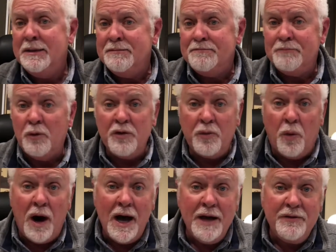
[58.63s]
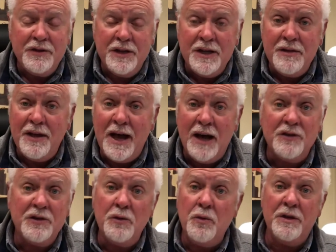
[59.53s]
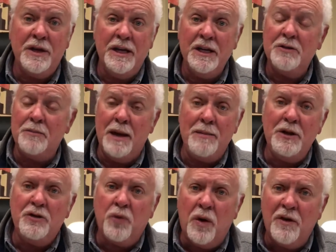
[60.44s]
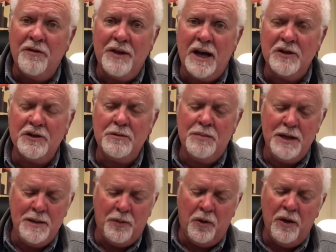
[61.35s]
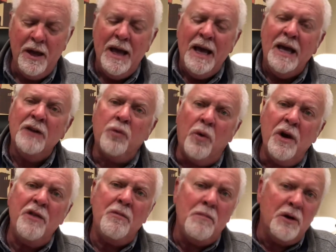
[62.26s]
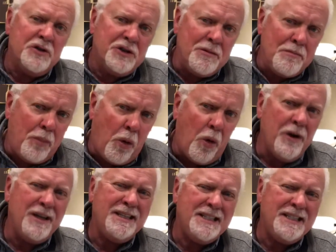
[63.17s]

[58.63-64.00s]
with wives 10,000, with kids maybe 12,000 people, is one of the most important